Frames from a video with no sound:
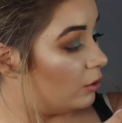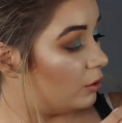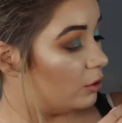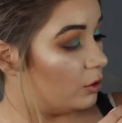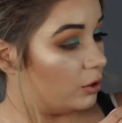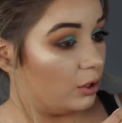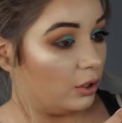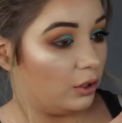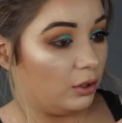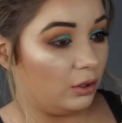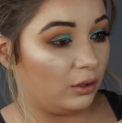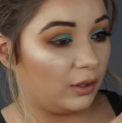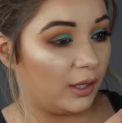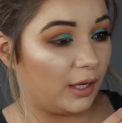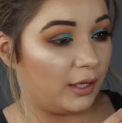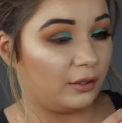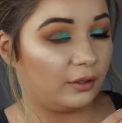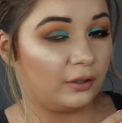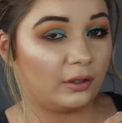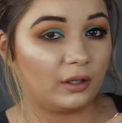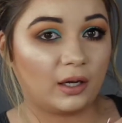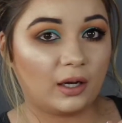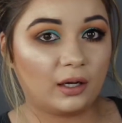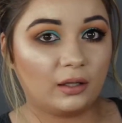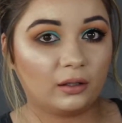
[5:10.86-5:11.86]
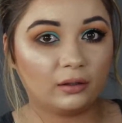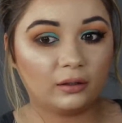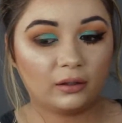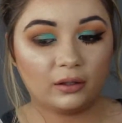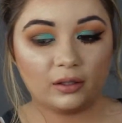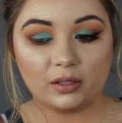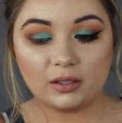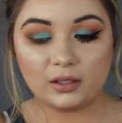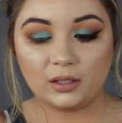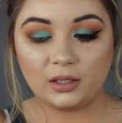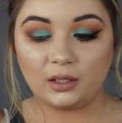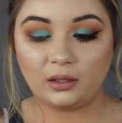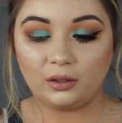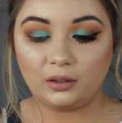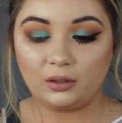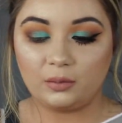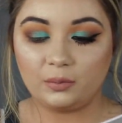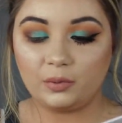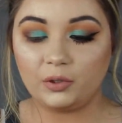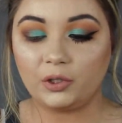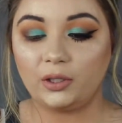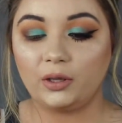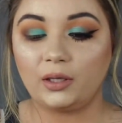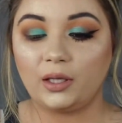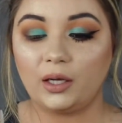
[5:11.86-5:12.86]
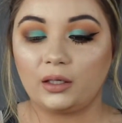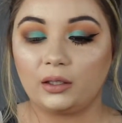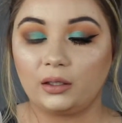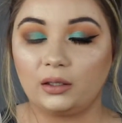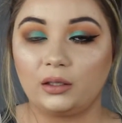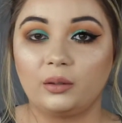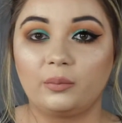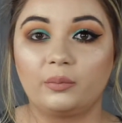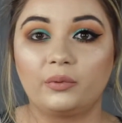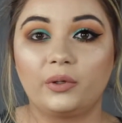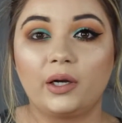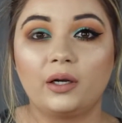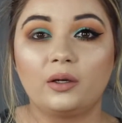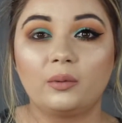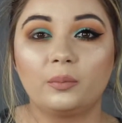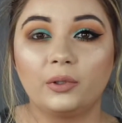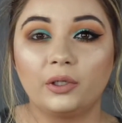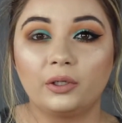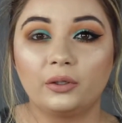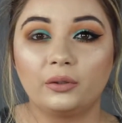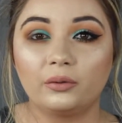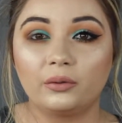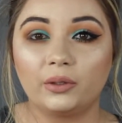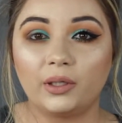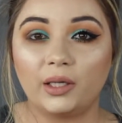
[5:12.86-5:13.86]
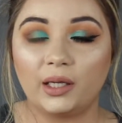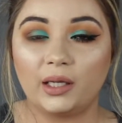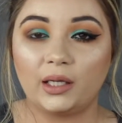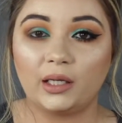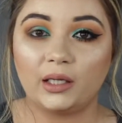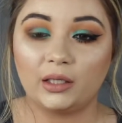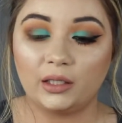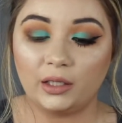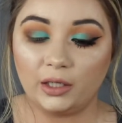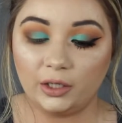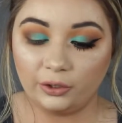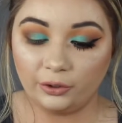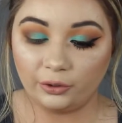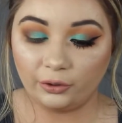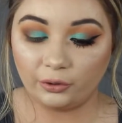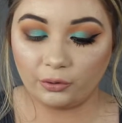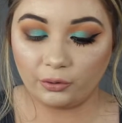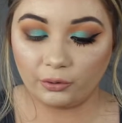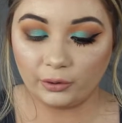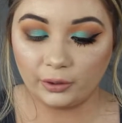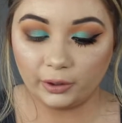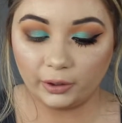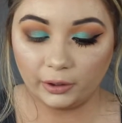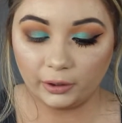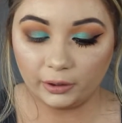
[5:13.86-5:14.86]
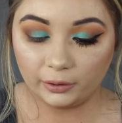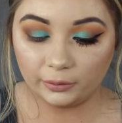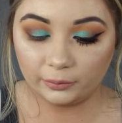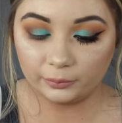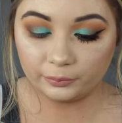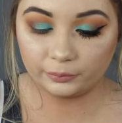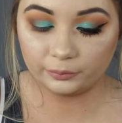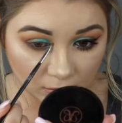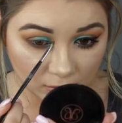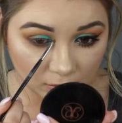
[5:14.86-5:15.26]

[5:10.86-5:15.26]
two lighter colors, and I'm going to put that on the brow bone and inner corner.